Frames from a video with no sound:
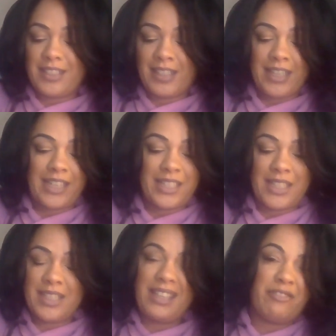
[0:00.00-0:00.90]
Like I
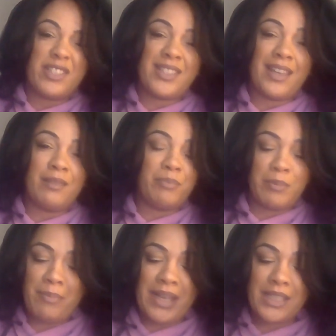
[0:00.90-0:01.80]
said, different setup,
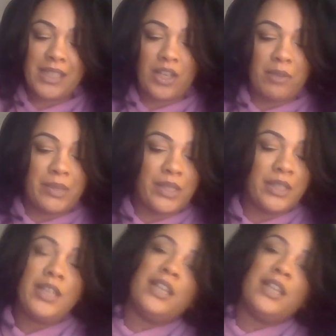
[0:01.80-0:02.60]
but back to normal.